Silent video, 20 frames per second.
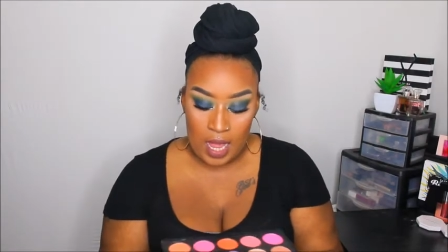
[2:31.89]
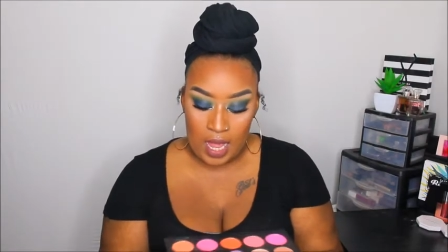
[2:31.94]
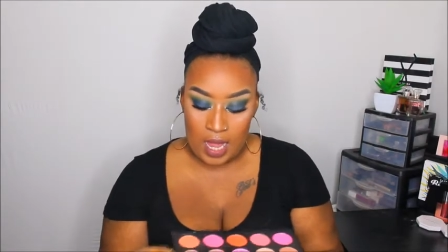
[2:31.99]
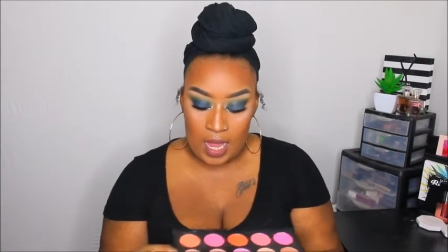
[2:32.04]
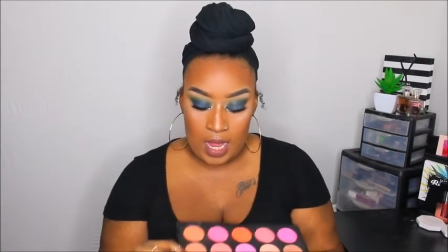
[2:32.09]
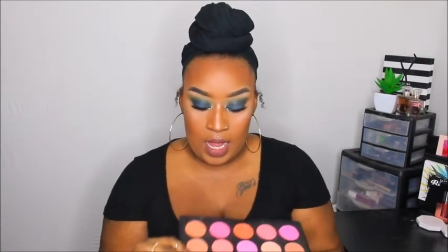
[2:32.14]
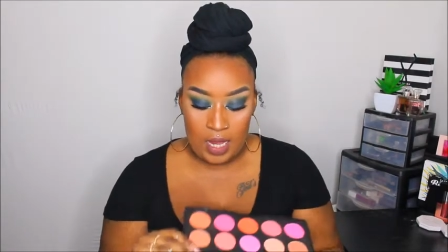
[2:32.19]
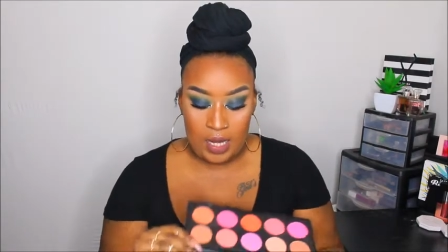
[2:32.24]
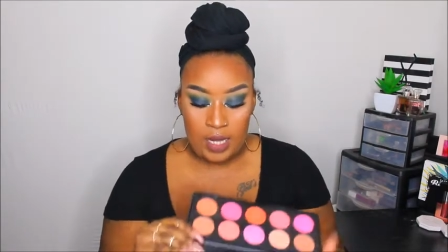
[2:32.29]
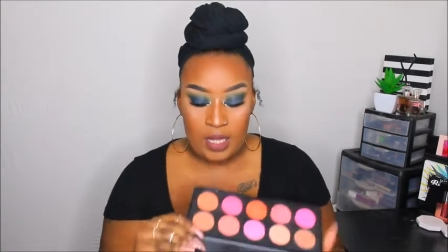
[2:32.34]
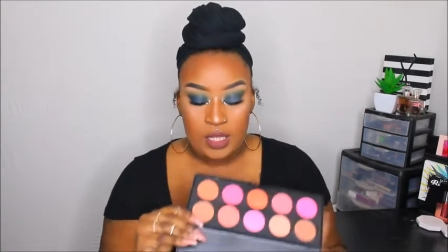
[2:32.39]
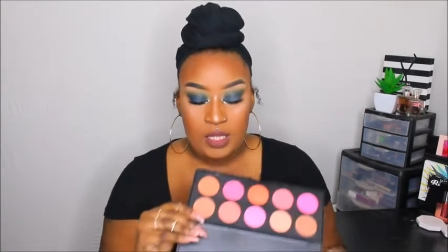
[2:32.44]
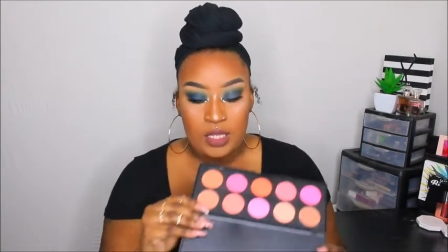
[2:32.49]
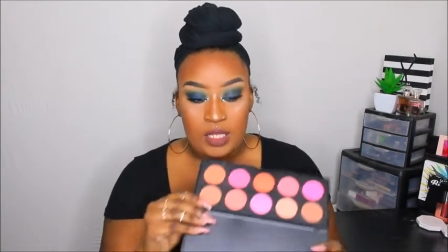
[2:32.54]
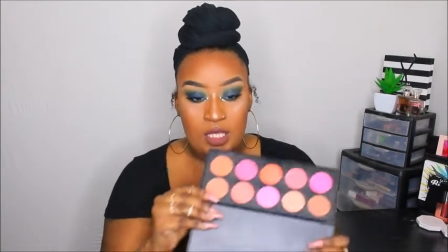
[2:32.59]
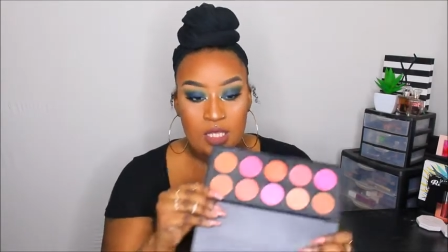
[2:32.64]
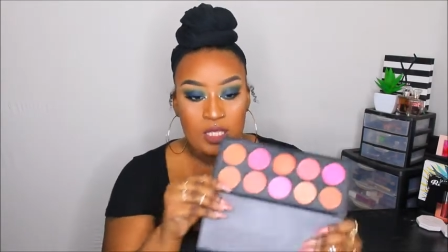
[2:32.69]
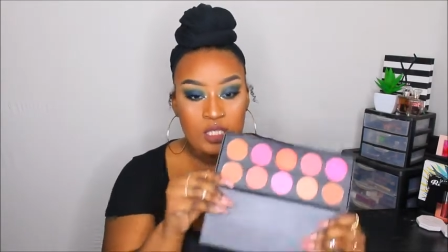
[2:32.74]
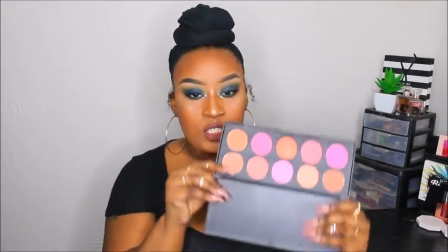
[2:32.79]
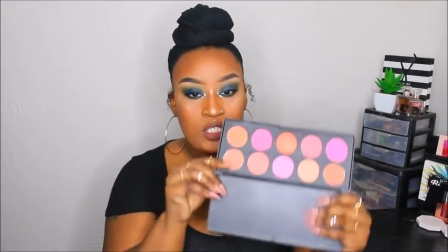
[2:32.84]
And
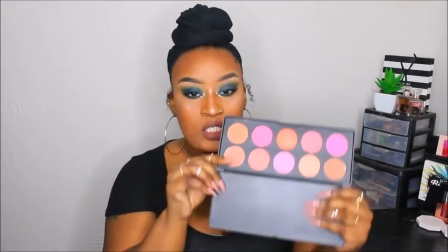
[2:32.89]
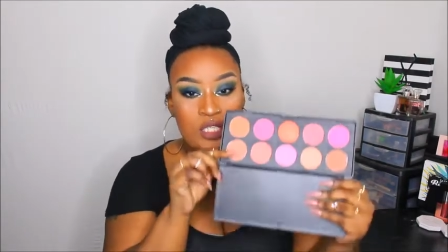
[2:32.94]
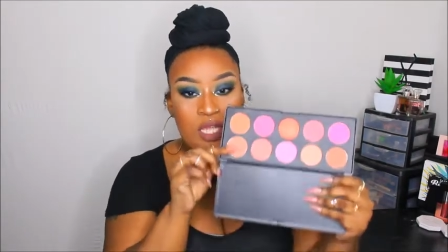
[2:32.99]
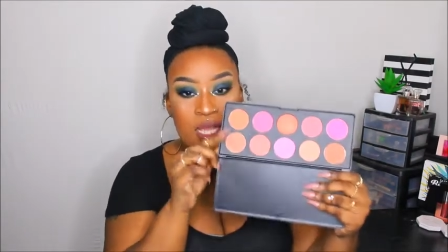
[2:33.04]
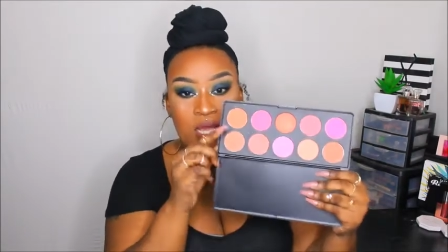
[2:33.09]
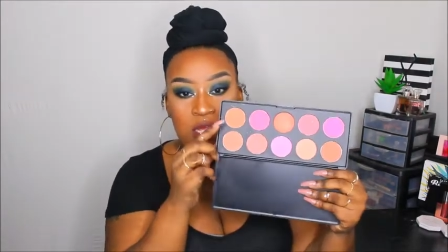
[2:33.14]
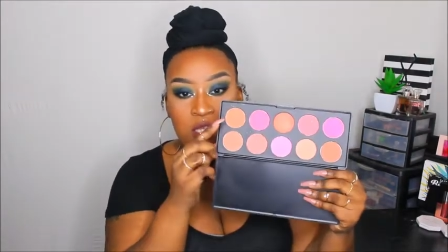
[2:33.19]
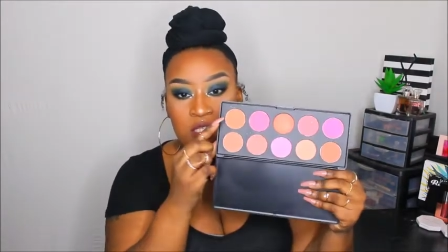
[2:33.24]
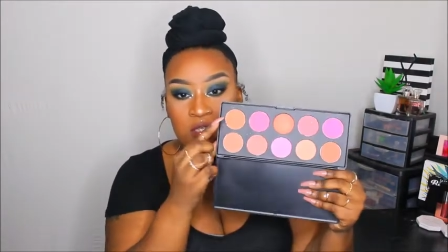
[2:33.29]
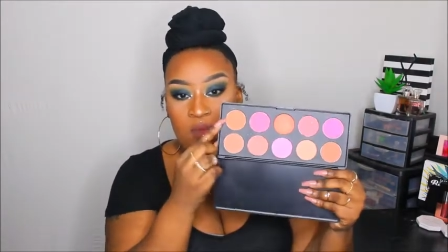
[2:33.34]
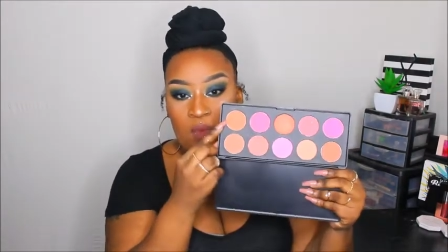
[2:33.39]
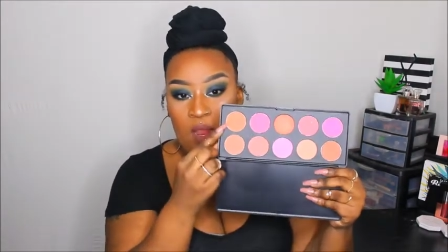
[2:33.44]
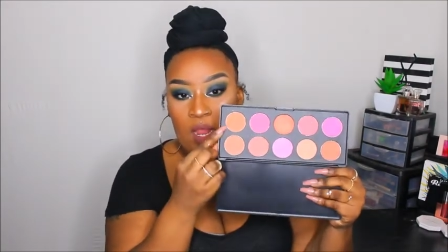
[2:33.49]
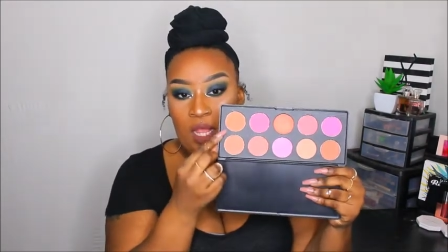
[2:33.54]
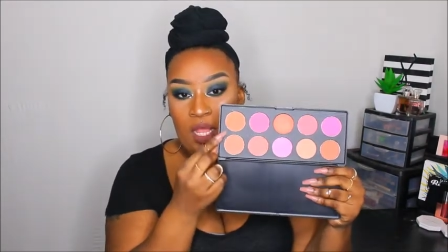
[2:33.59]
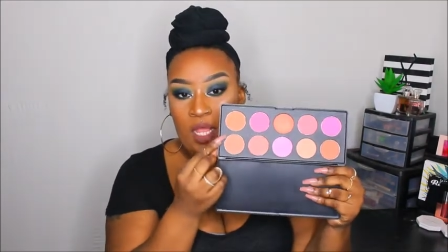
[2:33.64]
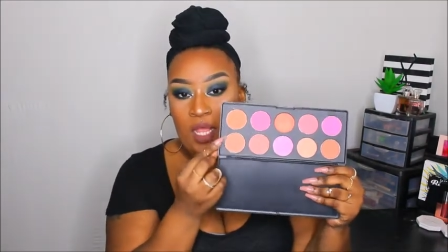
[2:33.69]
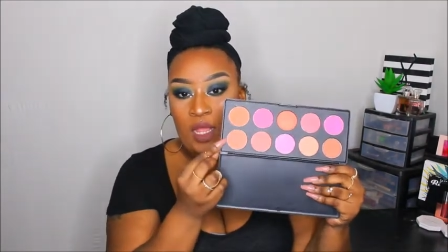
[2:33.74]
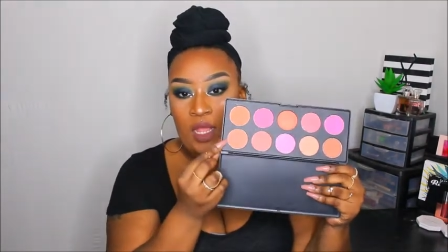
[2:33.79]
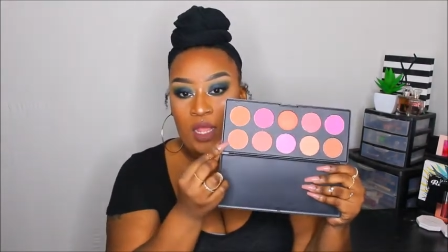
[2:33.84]
these shades
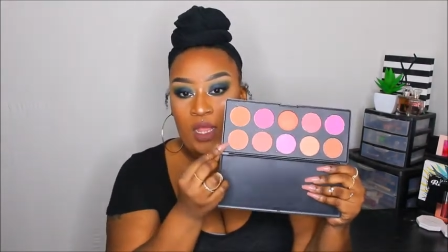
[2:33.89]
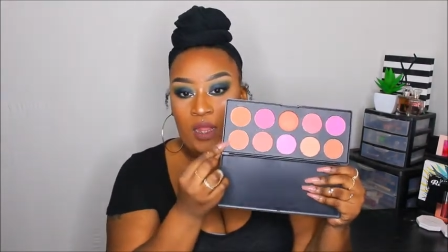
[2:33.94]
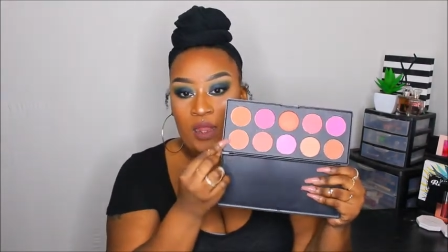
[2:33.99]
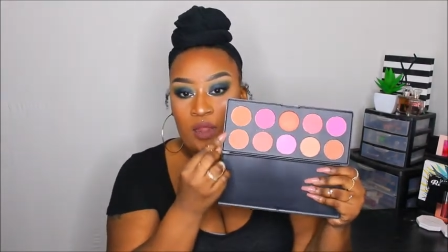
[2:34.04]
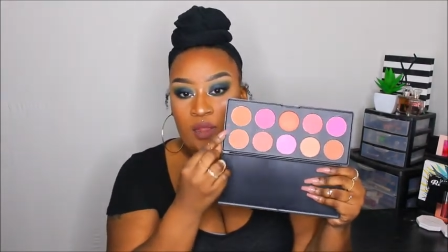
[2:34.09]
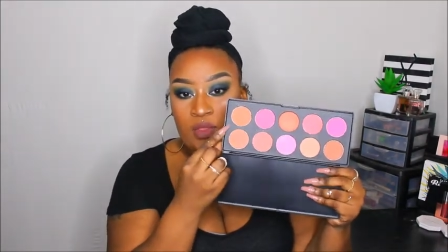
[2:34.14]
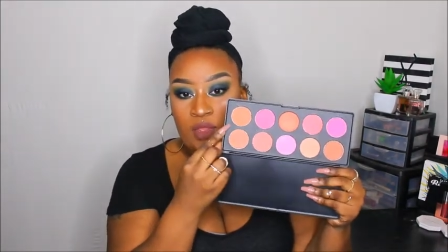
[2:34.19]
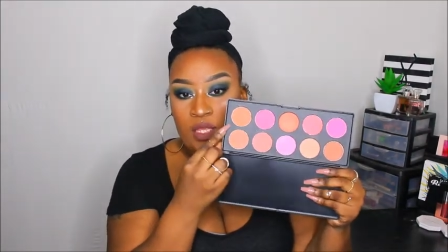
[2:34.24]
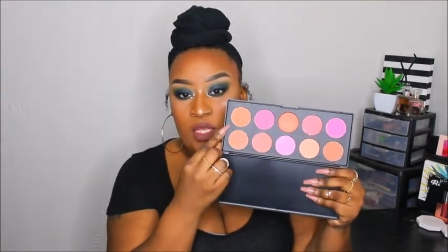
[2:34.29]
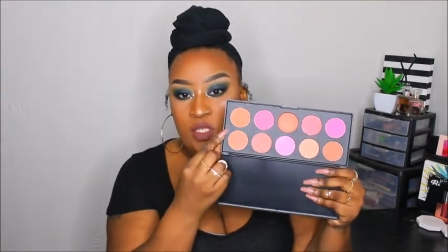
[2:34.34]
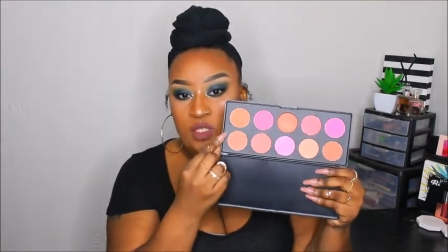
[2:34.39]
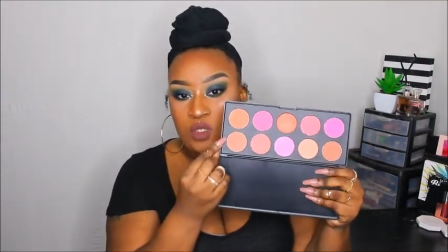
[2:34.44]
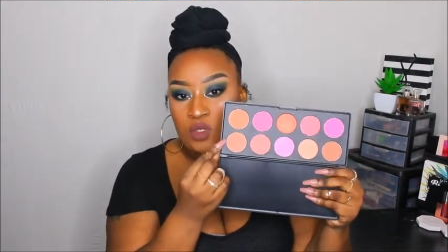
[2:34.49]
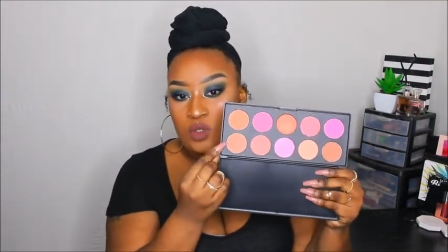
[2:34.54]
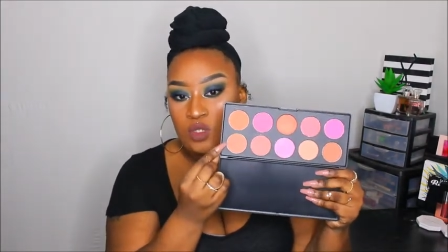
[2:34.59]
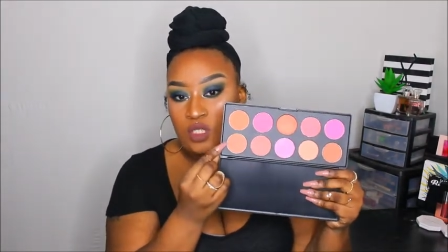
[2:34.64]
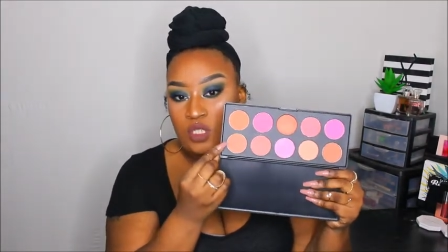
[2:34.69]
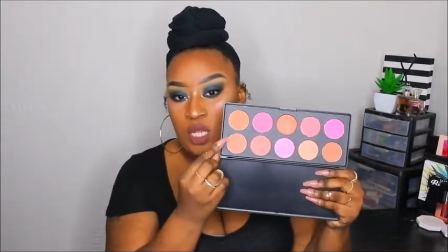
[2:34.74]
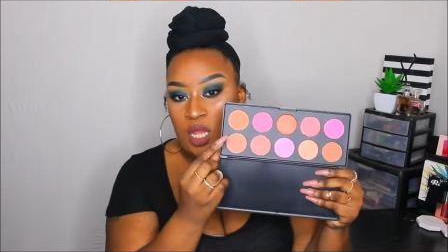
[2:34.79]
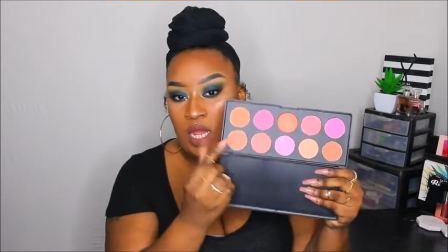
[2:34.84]
right here, these
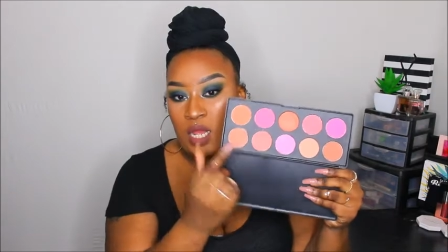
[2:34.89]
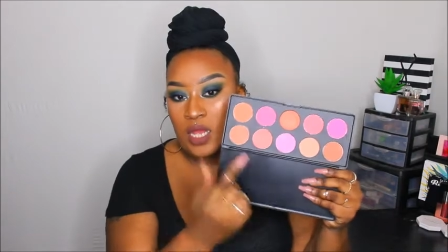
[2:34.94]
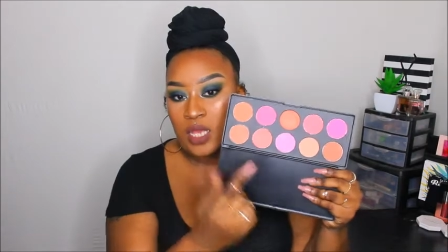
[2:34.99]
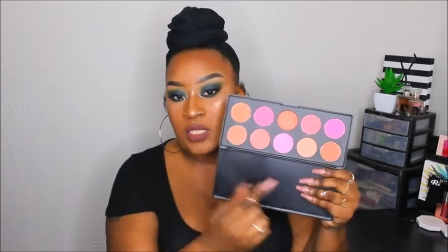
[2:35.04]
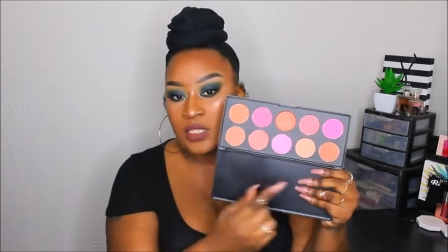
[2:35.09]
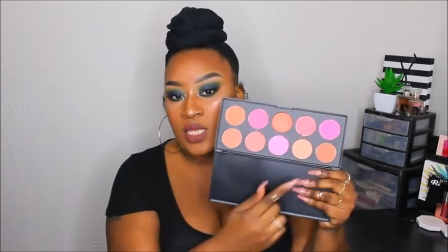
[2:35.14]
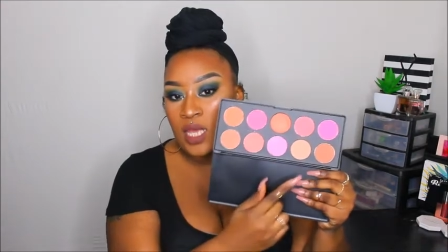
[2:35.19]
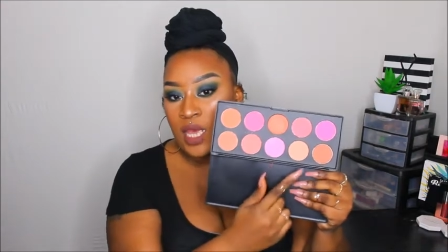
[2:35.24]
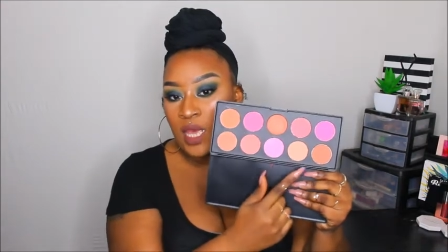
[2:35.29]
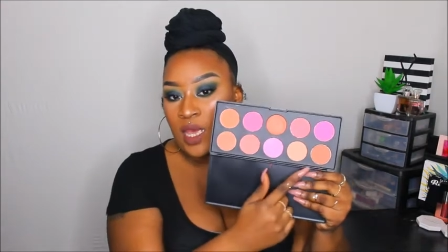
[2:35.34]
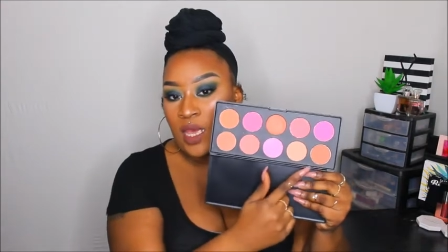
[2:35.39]
two shades,